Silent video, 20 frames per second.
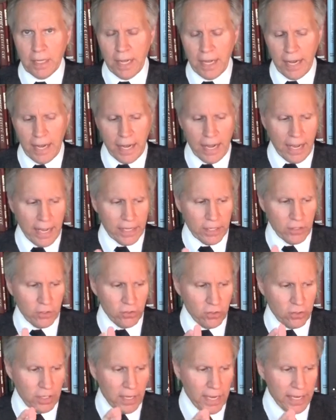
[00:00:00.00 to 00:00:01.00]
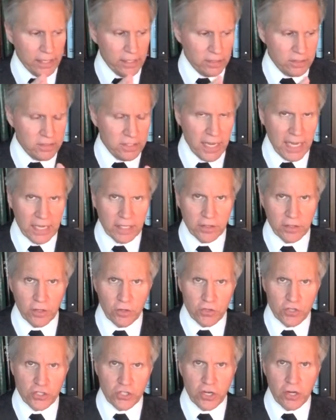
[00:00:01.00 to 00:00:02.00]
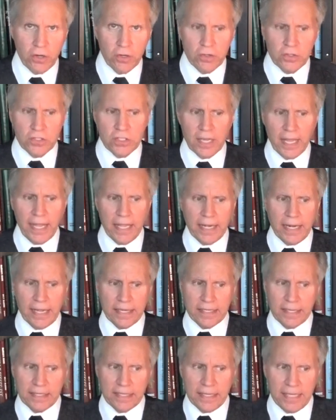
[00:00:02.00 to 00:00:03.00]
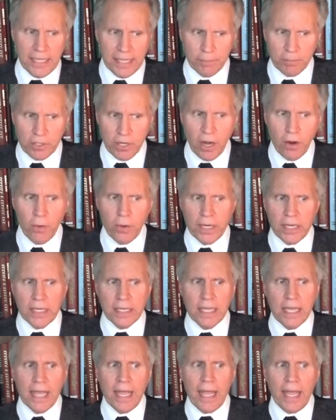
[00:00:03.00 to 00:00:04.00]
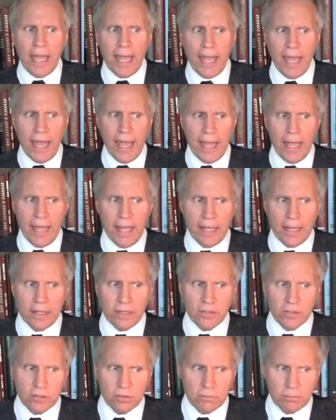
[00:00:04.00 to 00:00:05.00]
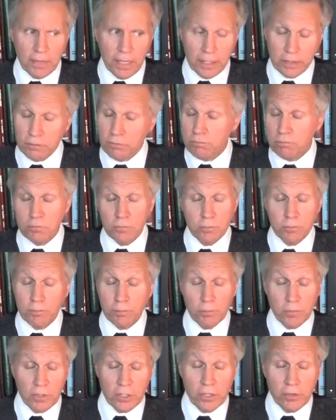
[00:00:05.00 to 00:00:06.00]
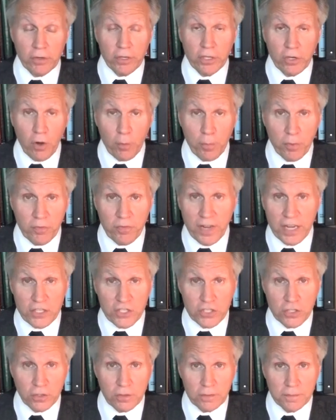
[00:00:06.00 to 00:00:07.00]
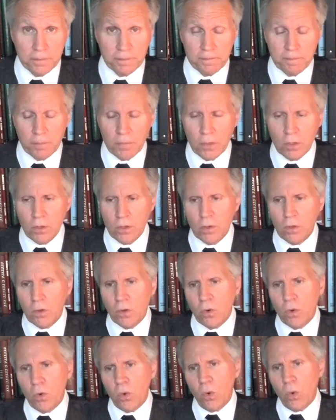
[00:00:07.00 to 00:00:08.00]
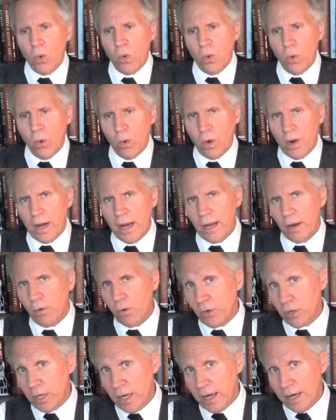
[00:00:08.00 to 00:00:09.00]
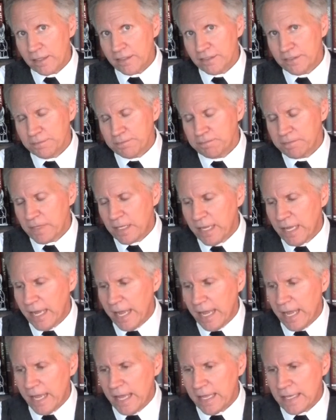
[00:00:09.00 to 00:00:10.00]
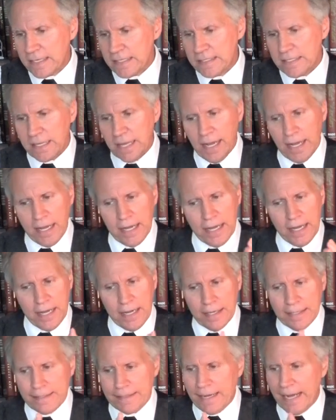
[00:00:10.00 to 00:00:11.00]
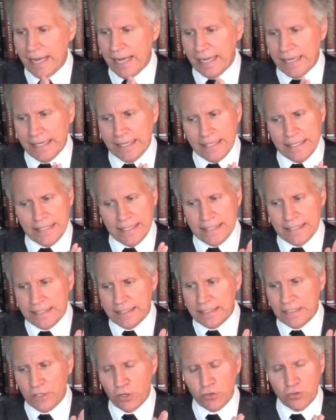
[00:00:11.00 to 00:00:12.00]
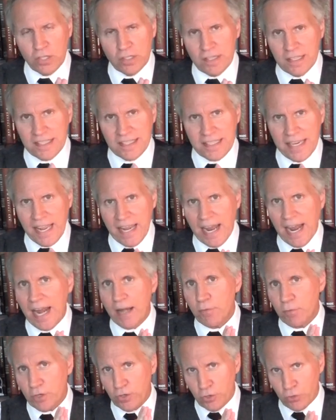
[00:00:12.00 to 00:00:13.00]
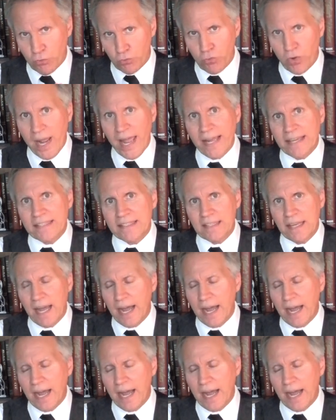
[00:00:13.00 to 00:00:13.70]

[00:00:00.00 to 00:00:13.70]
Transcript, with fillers: I could take those shows, and I could keep going and literally go professional or not. And I you know, to this day, I regret.